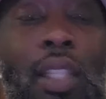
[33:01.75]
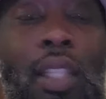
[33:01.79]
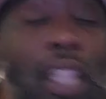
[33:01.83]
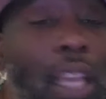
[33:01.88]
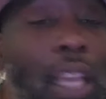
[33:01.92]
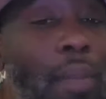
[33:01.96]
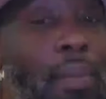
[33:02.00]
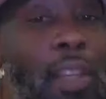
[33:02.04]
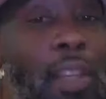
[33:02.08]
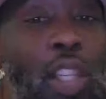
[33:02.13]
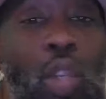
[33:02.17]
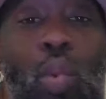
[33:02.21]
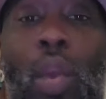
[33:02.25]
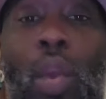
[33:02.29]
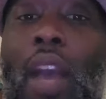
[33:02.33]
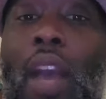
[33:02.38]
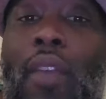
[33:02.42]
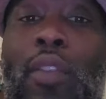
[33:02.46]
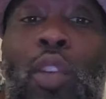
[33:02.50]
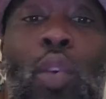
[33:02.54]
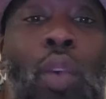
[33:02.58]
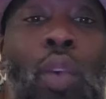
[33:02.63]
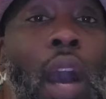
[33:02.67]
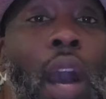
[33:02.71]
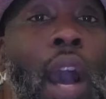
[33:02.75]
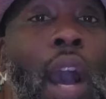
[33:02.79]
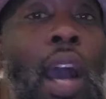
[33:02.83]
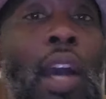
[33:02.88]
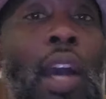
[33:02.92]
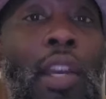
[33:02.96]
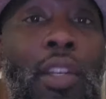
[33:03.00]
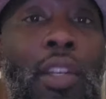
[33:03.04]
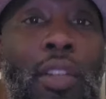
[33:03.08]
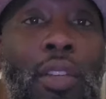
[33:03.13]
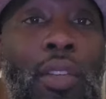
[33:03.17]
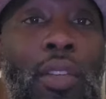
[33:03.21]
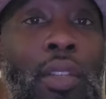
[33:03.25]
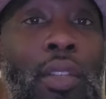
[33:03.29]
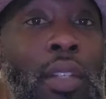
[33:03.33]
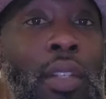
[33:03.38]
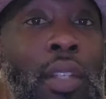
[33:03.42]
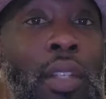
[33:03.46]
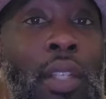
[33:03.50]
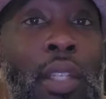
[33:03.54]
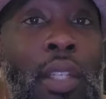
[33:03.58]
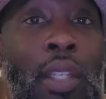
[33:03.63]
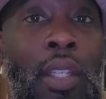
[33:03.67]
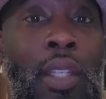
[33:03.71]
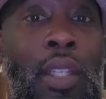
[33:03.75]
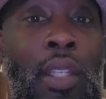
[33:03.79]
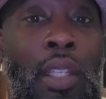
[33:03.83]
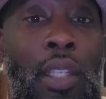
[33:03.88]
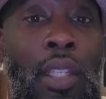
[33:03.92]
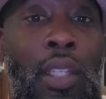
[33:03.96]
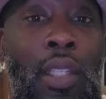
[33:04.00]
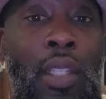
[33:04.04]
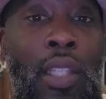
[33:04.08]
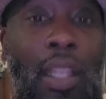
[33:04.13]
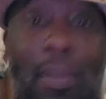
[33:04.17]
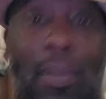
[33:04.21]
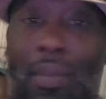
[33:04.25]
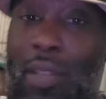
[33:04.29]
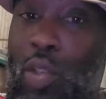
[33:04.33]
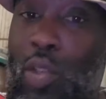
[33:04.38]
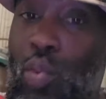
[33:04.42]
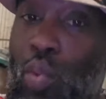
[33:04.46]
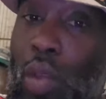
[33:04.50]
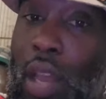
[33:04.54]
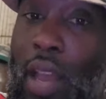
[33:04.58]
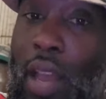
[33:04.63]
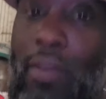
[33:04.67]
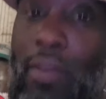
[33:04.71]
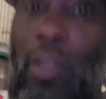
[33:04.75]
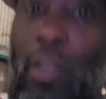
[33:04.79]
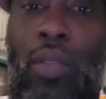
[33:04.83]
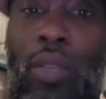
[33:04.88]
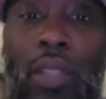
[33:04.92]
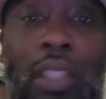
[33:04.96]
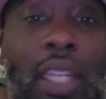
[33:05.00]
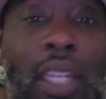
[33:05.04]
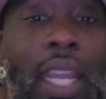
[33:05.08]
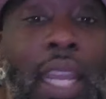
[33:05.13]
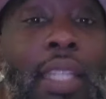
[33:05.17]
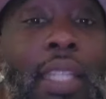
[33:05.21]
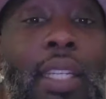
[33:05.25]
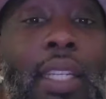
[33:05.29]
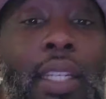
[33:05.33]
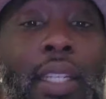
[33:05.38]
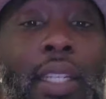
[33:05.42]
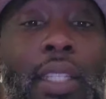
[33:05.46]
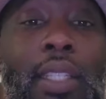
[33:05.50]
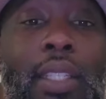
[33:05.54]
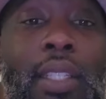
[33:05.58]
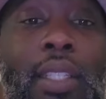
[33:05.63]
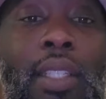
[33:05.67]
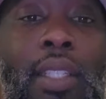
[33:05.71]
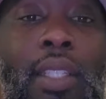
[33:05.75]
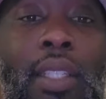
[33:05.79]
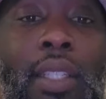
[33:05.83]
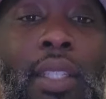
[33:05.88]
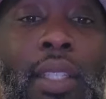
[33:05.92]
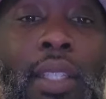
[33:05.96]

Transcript: That means you have no honor. That means you have no dignity.